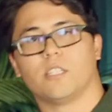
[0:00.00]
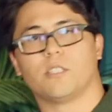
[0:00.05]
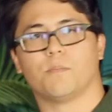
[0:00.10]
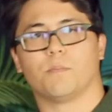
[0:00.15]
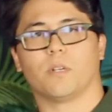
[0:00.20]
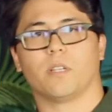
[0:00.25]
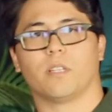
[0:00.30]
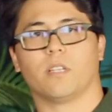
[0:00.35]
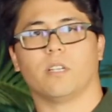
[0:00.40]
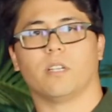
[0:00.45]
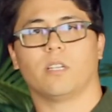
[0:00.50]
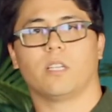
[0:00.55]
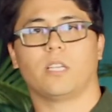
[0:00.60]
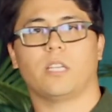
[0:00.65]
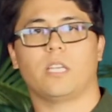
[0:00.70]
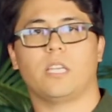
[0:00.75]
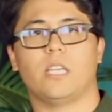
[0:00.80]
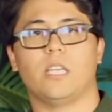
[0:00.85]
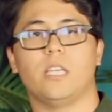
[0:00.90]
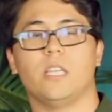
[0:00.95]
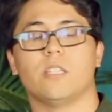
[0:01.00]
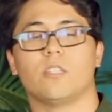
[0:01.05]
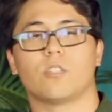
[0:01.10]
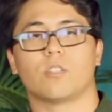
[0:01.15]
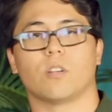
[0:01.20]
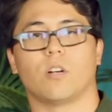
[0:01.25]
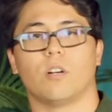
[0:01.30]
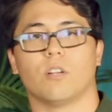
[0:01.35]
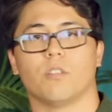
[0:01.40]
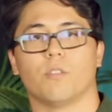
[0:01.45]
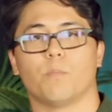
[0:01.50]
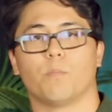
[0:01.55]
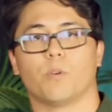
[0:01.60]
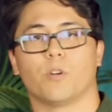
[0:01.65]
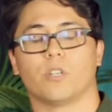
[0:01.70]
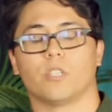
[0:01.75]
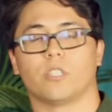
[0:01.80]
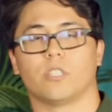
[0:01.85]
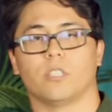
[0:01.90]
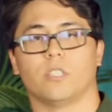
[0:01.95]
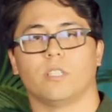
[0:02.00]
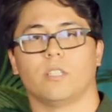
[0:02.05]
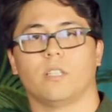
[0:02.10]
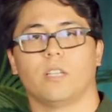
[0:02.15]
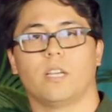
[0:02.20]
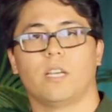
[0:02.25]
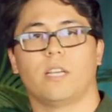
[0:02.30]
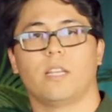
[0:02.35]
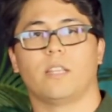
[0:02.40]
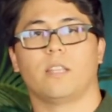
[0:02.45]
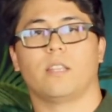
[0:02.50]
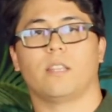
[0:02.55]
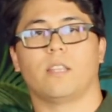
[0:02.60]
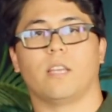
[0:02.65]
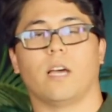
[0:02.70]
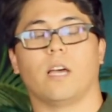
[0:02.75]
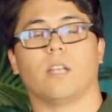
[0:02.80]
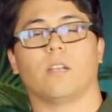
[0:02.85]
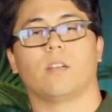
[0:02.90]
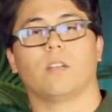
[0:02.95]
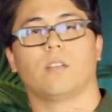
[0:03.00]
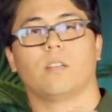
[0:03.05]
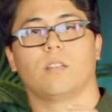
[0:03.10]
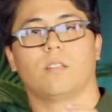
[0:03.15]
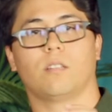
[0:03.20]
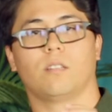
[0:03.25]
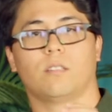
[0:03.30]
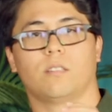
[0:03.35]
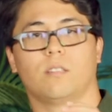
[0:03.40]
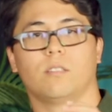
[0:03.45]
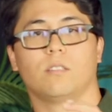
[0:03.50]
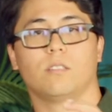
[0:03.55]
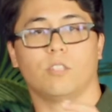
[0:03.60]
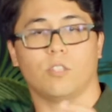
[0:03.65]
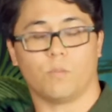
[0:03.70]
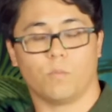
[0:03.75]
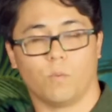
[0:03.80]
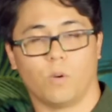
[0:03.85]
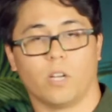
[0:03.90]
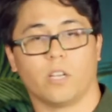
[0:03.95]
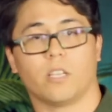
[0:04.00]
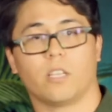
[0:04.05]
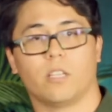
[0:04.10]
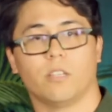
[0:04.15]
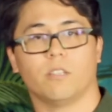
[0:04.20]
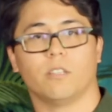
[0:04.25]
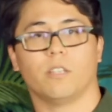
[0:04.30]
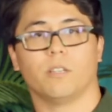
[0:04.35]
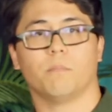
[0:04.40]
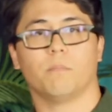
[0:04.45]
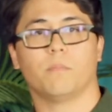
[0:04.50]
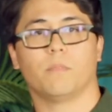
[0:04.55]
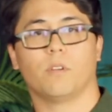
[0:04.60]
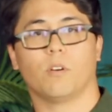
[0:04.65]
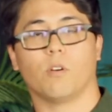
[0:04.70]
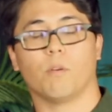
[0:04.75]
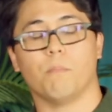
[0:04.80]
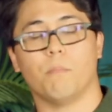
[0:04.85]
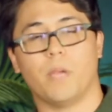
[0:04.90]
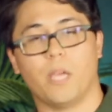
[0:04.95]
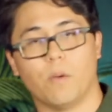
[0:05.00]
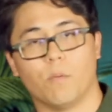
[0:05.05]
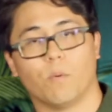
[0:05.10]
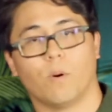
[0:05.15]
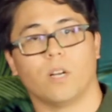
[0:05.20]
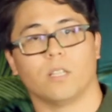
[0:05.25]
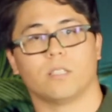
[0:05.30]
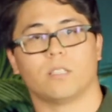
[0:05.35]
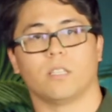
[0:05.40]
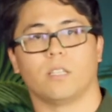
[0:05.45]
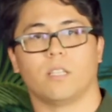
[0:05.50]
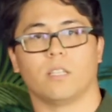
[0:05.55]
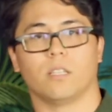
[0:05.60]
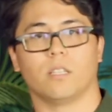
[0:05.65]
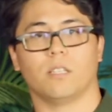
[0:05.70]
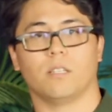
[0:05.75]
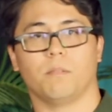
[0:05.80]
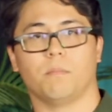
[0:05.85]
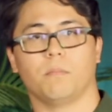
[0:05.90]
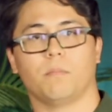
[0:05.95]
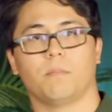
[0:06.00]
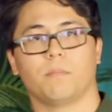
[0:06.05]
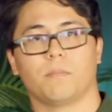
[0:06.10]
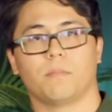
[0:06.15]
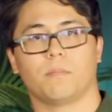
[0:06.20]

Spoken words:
his brother, he saw the person that could want to kill him. Or may want to kill him.